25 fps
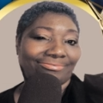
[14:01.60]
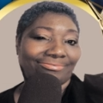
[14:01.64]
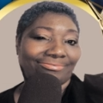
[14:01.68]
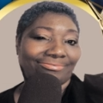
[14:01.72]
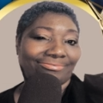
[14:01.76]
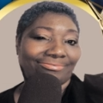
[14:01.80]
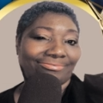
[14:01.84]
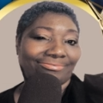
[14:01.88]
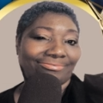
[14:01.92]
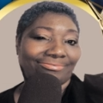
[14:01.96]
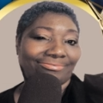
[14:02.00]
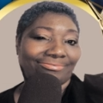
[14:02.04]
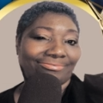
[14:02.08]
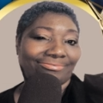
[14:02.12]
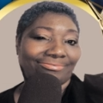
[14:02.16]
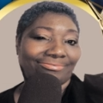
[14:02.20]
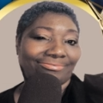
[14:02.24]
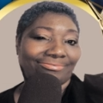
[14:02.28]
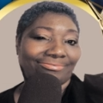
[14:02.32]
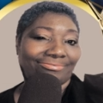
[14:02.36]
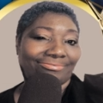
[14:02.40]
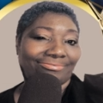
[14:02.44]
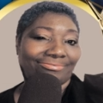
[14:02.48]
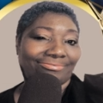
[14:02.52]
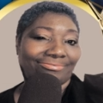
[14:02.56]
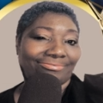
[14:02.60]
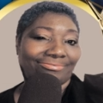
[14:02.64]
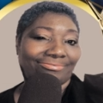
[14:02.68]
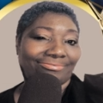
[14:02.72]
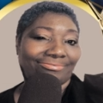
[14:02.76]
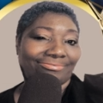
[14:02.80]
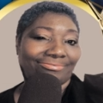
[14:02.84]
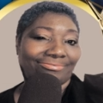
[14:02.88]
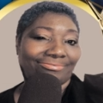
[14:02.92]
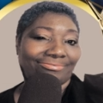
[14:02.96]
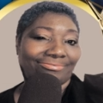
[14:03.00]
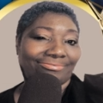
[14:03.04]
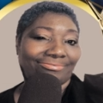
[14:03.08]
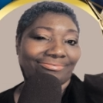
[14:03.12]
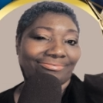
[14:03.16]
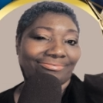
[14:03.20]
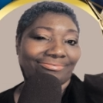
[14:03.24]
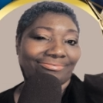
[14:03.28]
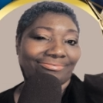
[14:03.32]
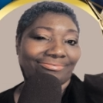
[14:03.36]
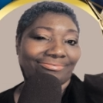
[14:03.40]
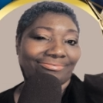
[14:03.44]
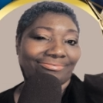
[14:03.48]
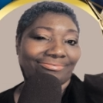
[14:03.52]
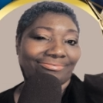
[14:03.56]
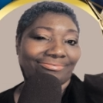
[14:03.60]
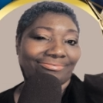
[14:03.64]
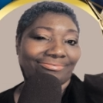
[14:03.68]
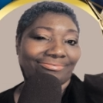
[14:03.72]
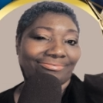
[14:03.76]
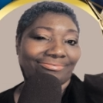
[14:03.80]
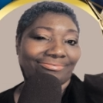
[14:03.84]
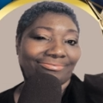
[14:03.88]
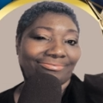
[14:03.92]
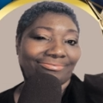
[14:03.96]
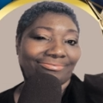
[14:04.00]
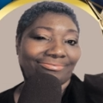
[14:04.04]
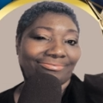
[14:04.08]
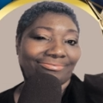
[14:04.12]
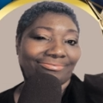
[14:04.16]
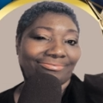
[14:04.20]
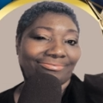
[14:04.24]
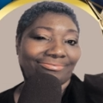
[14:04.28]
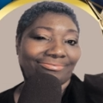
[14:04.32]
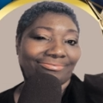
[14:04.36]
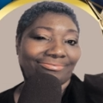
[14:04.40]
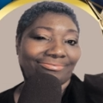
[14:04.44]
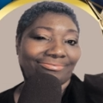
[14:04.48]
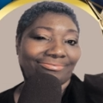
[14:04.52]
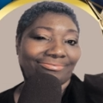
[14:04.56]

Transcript: The face doesn't move, so there is nothing to read.